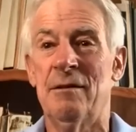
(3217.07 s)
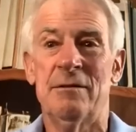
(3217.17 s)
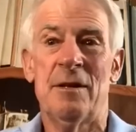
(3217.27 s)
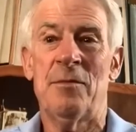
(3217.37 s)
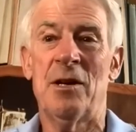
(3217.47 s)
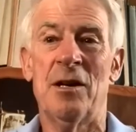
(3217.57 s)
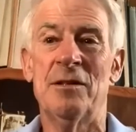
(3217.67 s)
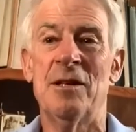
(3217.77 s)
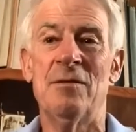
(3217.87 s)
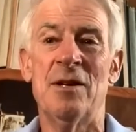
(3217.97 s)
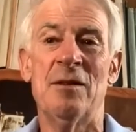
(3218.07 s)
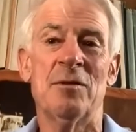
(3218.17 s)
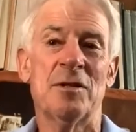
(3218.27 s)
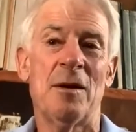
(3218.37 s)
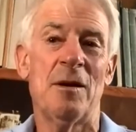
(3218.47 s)
something on TV
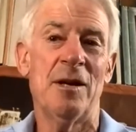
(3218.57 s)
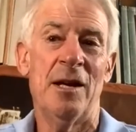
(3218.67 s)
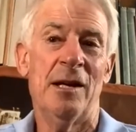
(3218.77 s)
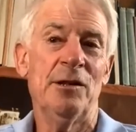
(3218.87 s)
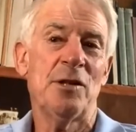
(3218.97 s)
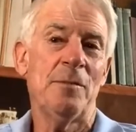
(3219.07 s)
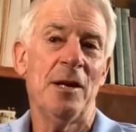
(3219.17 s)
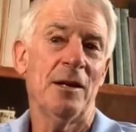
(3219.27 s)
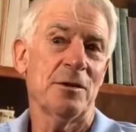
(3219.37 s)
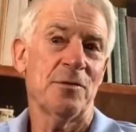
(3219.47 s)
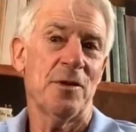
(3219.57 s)
with English subtitles,